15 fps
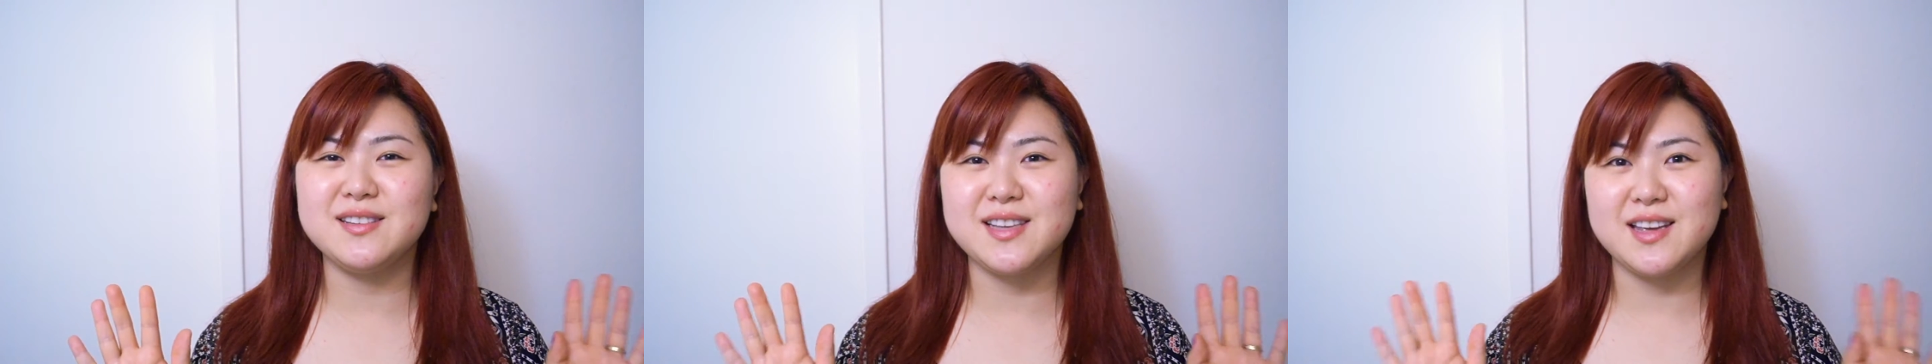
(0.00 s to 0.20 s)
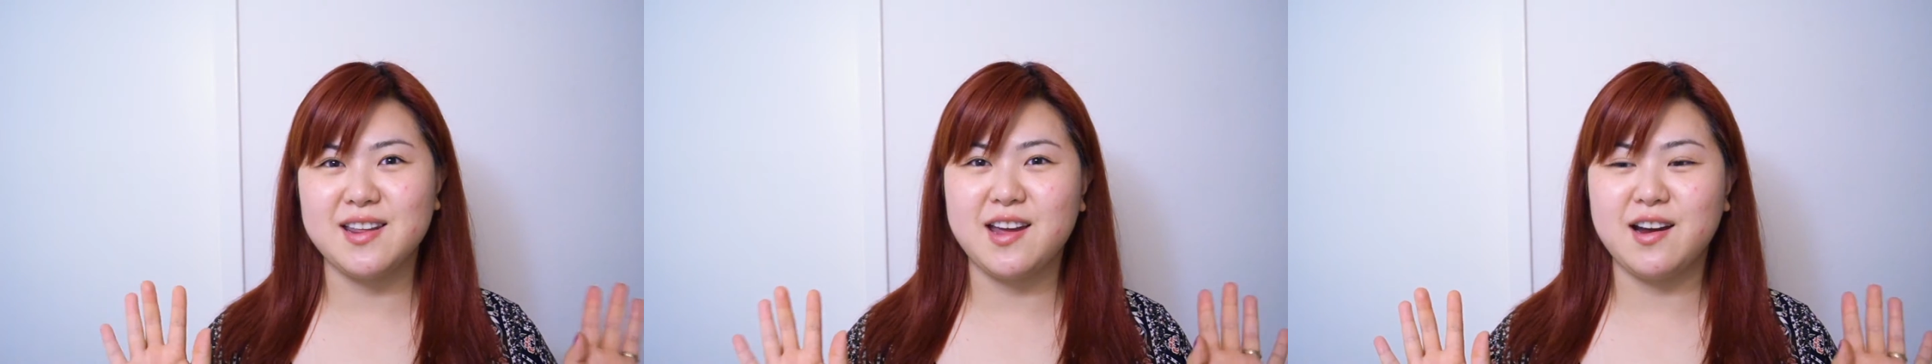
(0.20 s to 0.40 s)

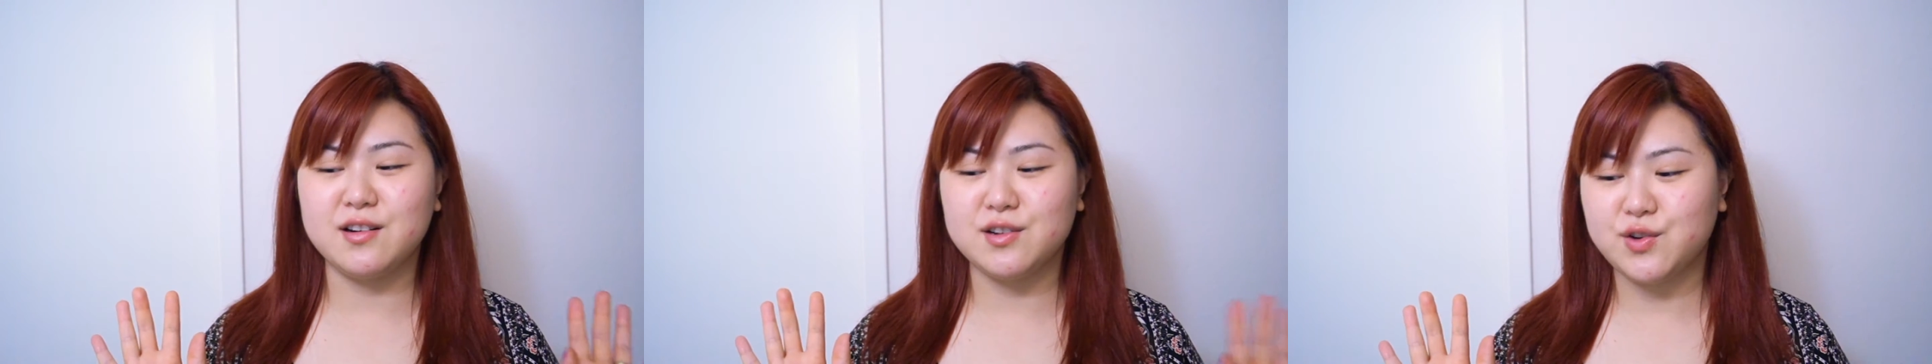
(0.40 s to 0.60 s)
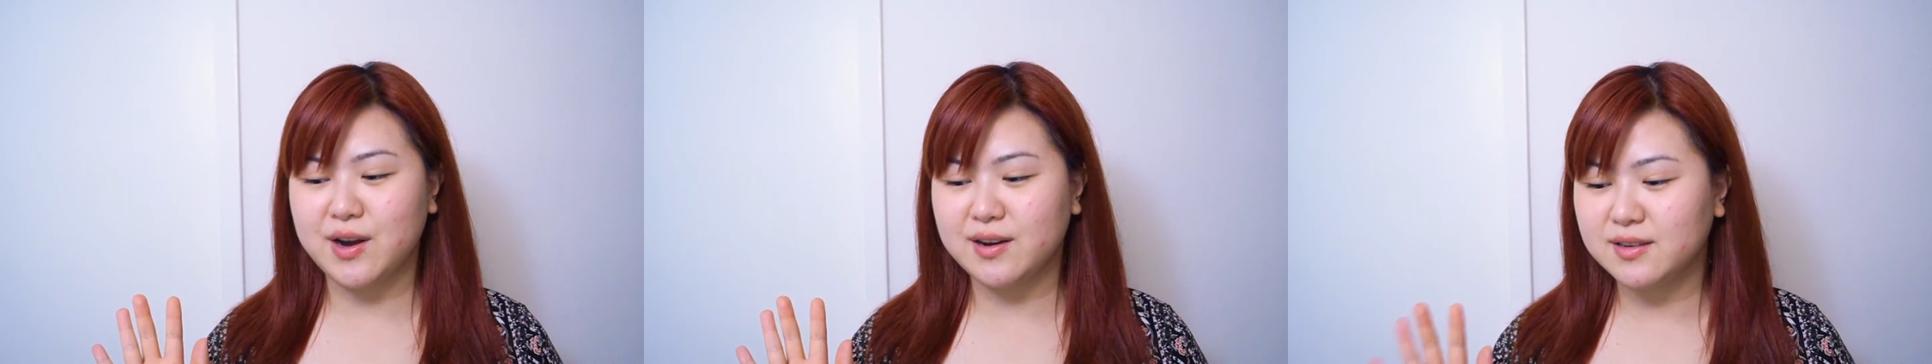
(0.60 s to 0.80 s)

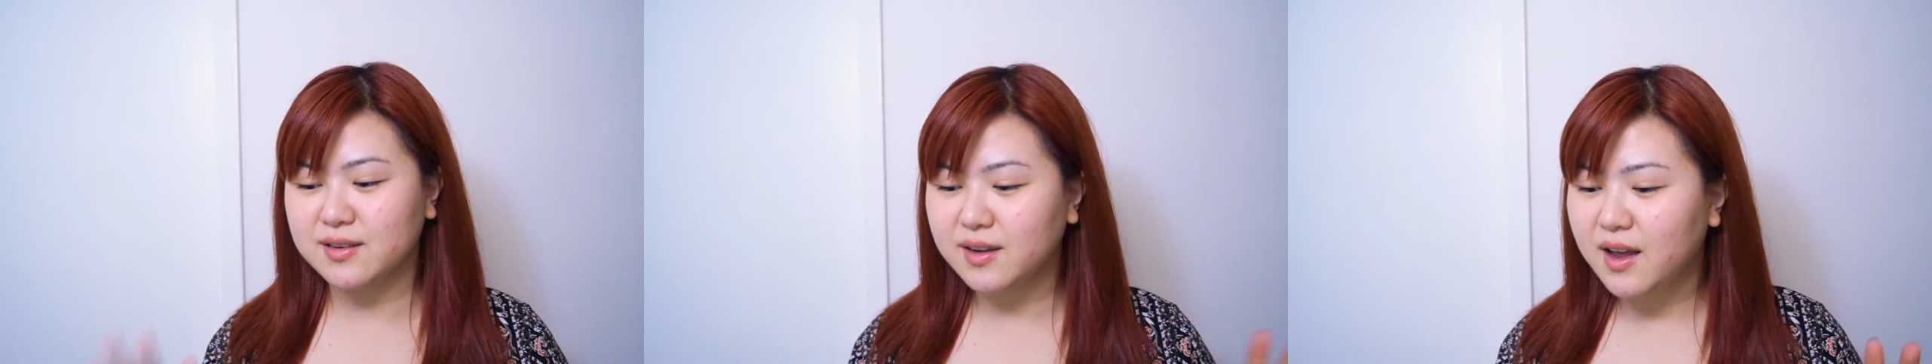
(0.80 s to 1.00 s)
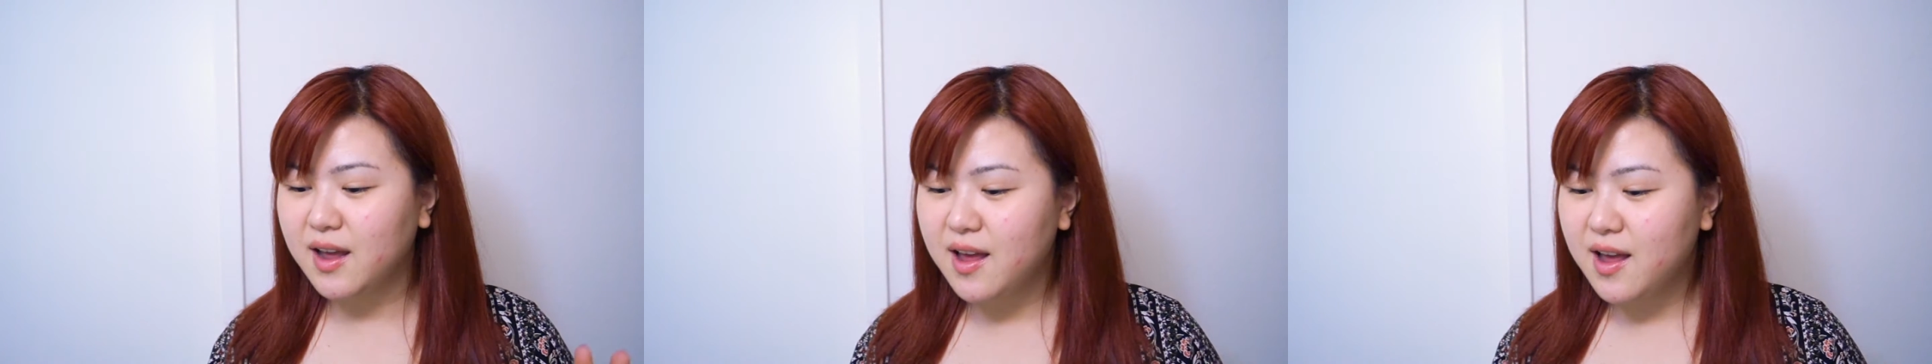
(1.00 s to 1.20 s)
skincare trend.
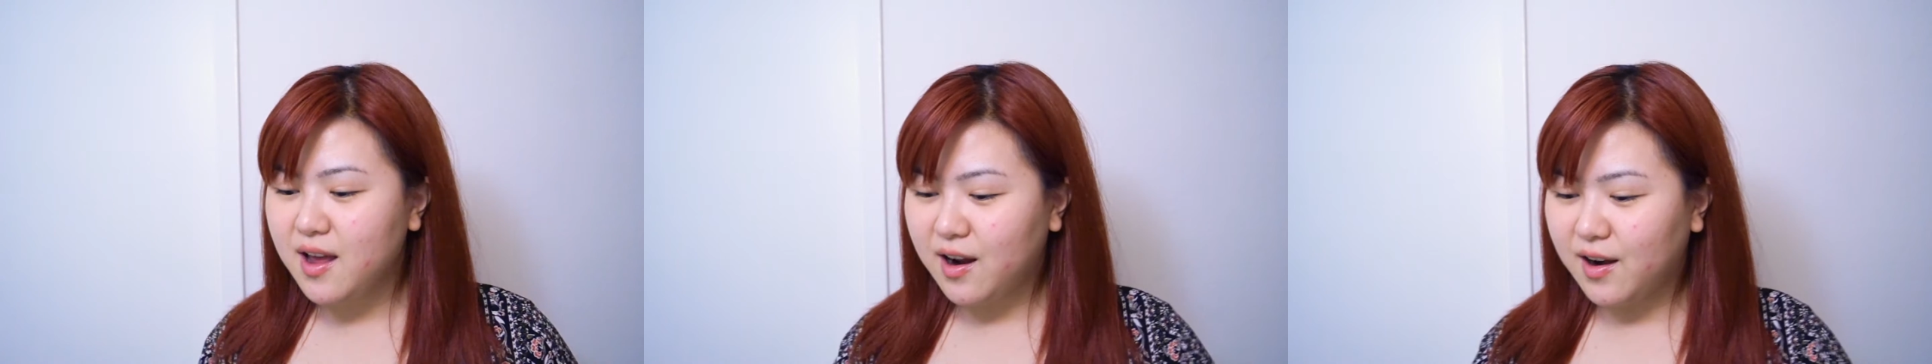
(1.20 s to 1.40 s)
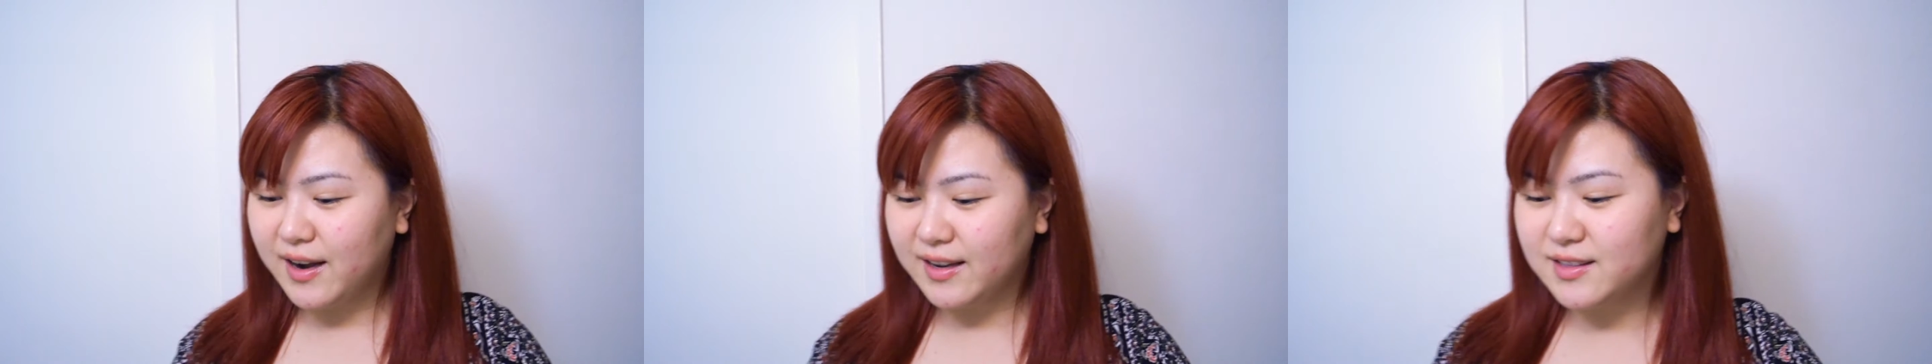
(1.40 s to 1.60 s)

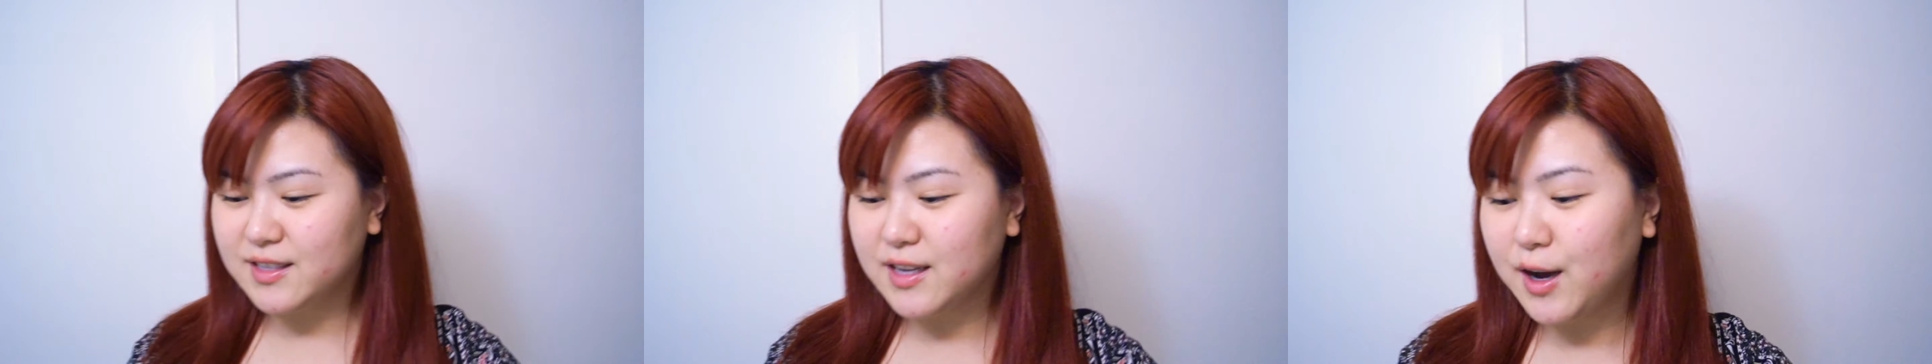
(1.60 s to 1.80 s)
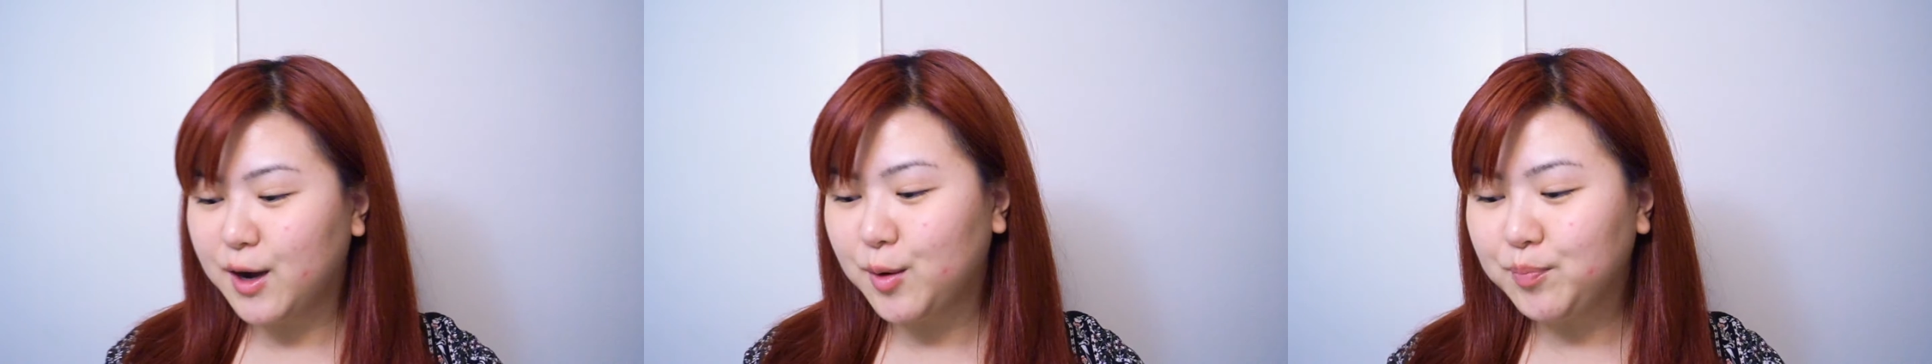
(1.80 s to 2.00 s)
All right,
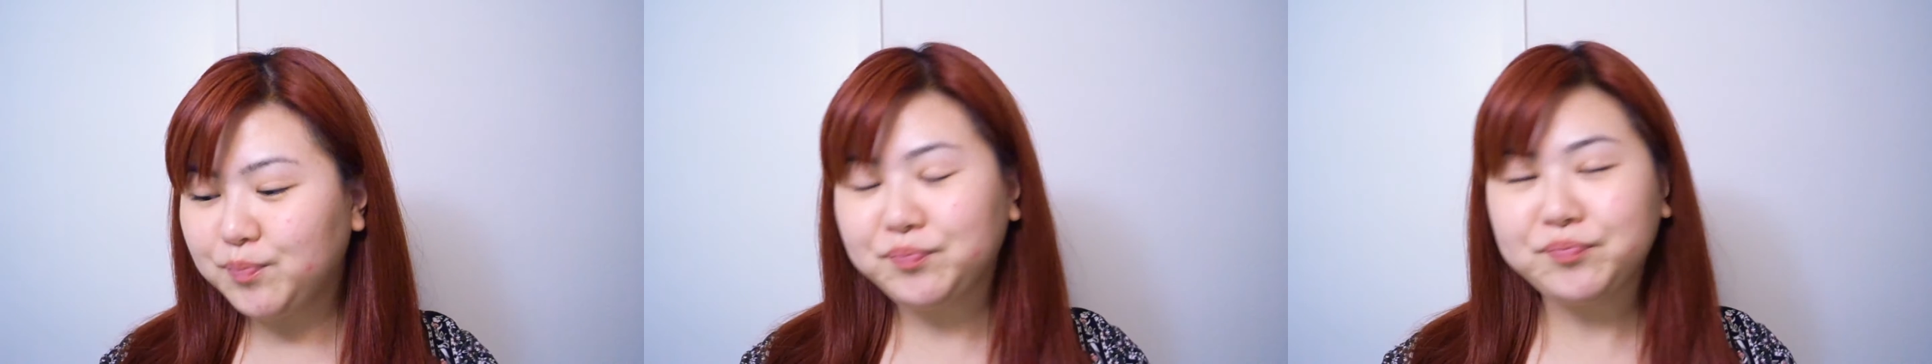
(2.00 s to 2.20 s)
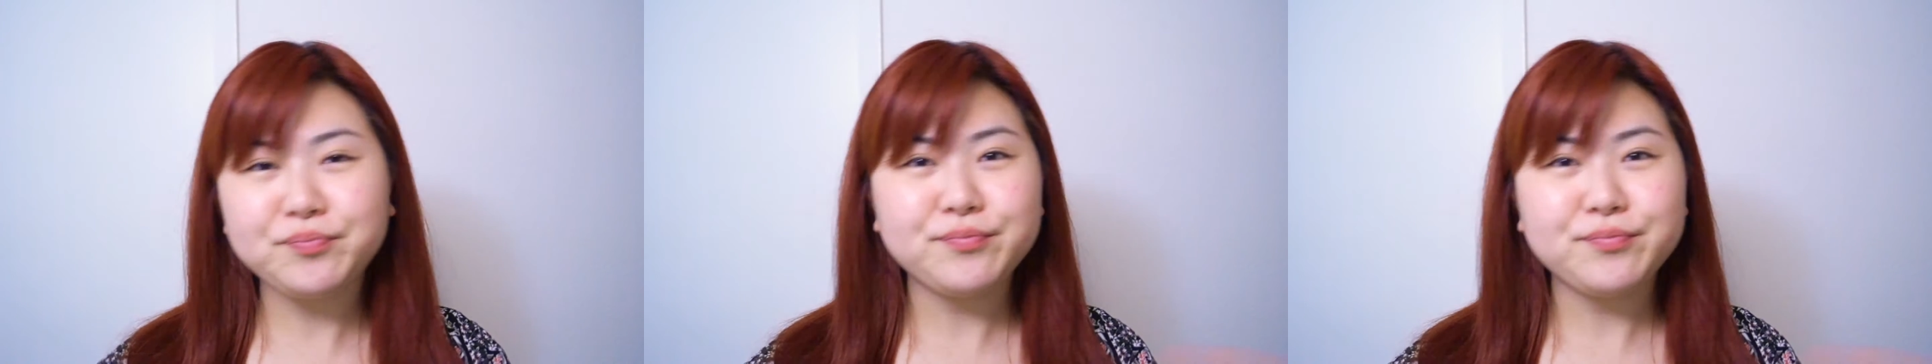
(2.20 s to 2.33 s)
so